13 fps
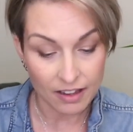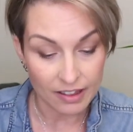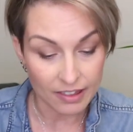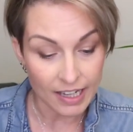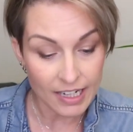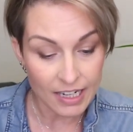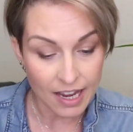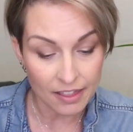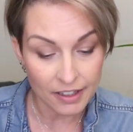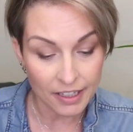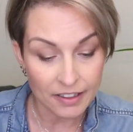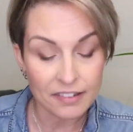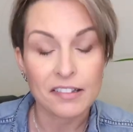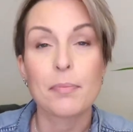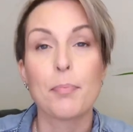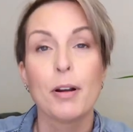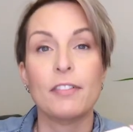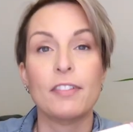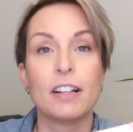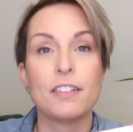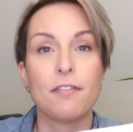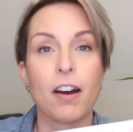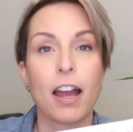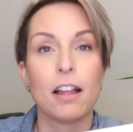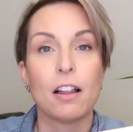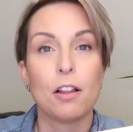Light Elegance Perfect
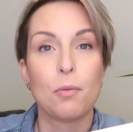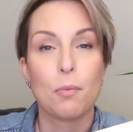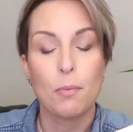File,